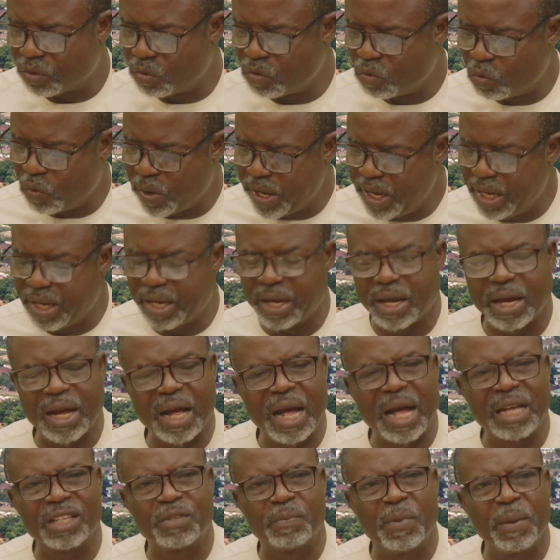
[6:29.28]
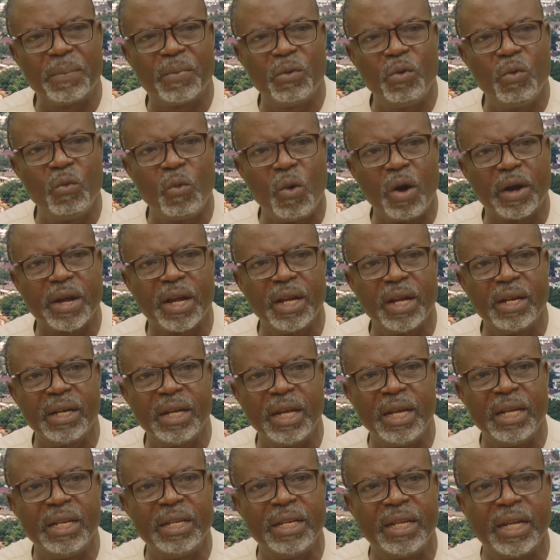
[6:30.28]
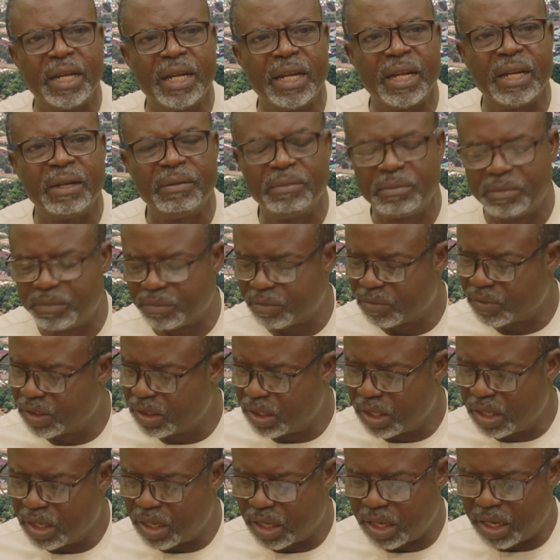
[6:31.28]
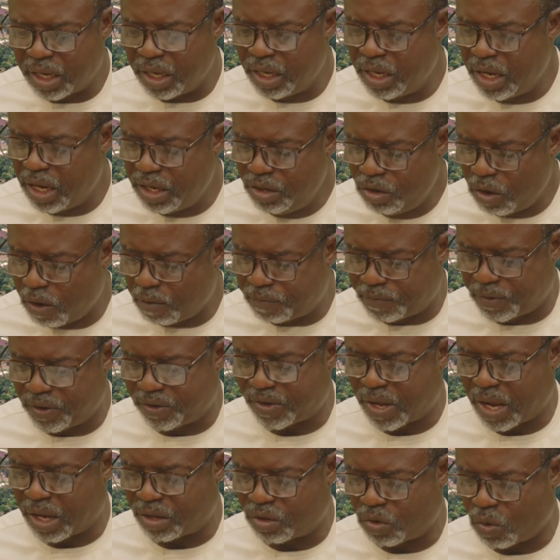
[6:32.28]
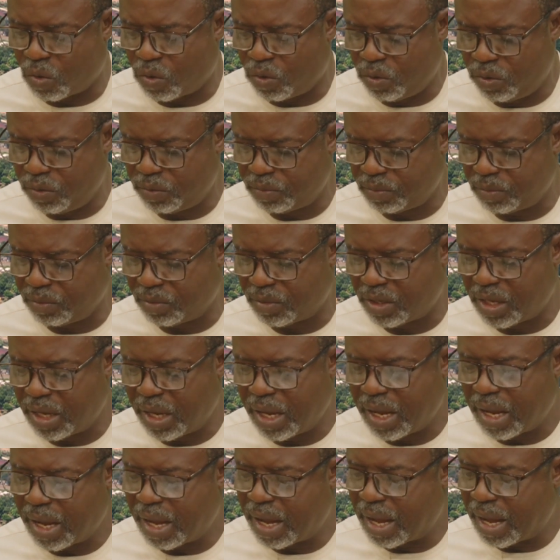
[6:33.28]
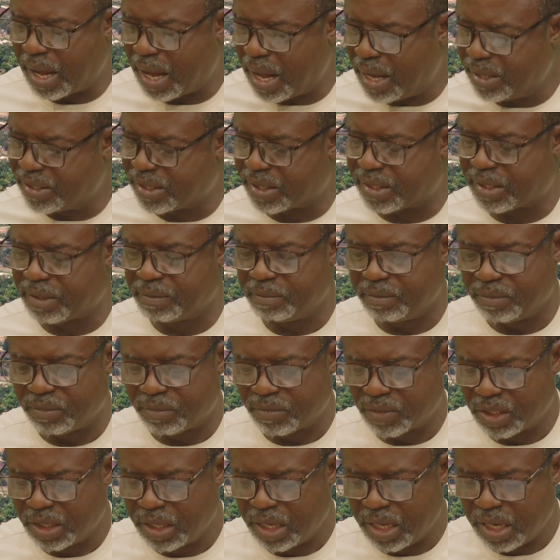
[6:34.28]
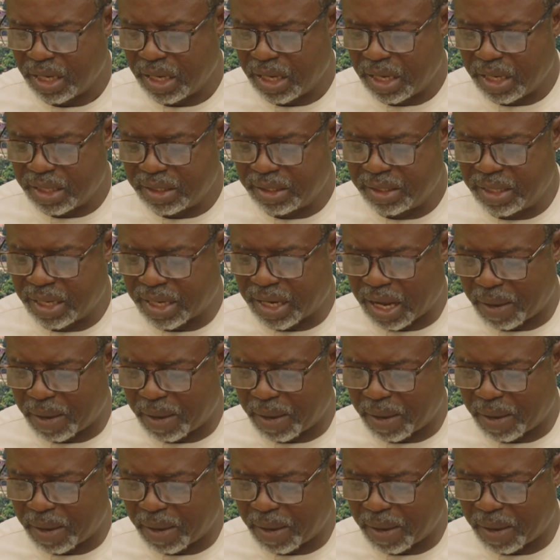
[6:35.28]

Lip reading: we, as people working in any office at all, has the